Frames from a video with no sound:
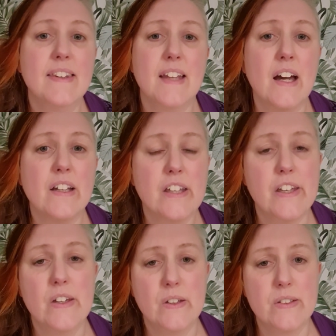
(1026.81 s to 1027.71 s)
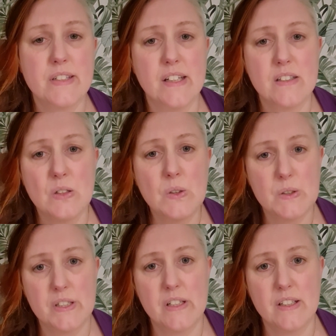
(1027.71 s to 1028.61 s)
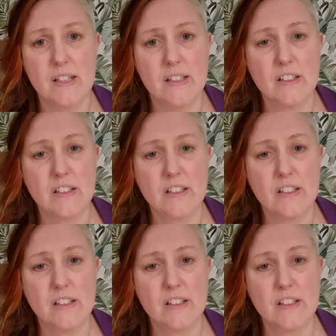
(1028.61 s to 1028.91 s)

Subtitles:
that accused and tortured and